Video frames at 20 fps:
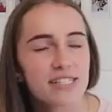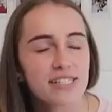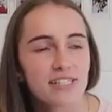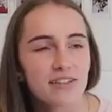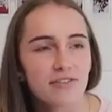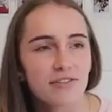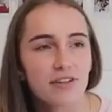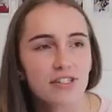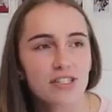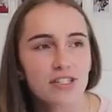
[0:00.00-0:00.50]
is
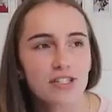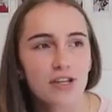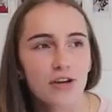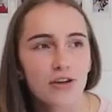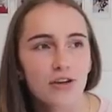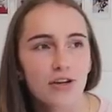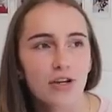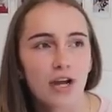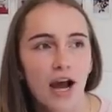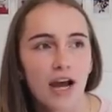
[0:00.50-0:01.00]
different, so
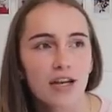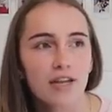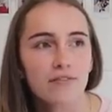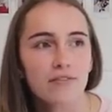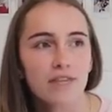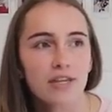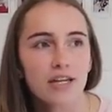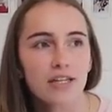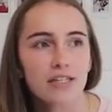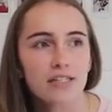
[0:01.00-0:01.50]
you kind
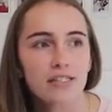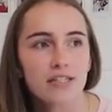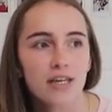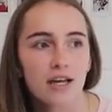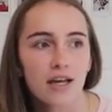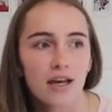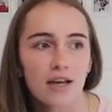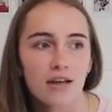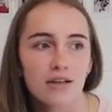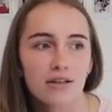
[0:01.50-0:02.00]
of need
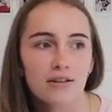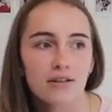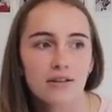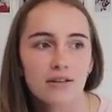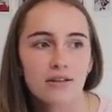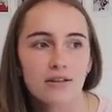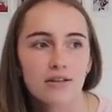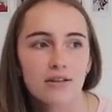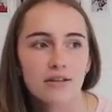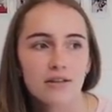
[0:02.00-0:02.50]
to,
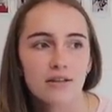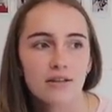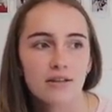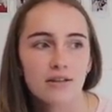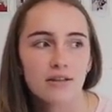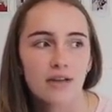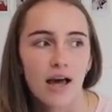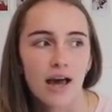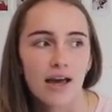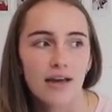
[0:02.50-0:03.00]

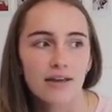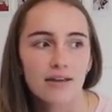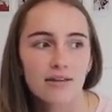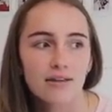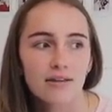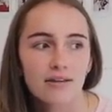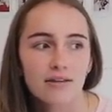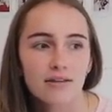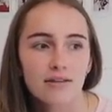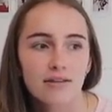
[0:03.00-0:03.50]
like,
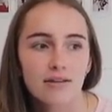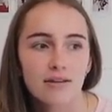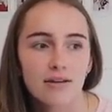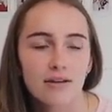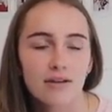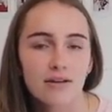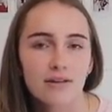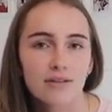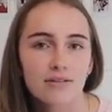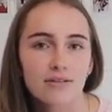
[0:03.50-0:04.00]
you
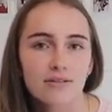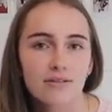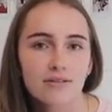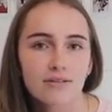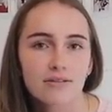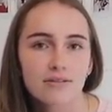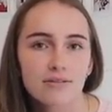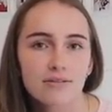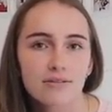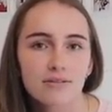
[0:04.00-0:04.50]
know,
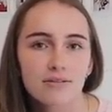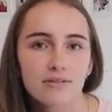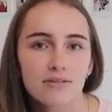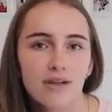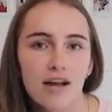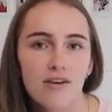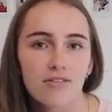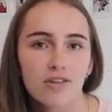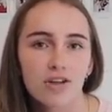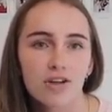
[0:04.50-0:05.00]

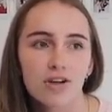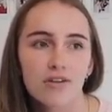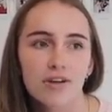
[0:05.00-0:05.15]
have a look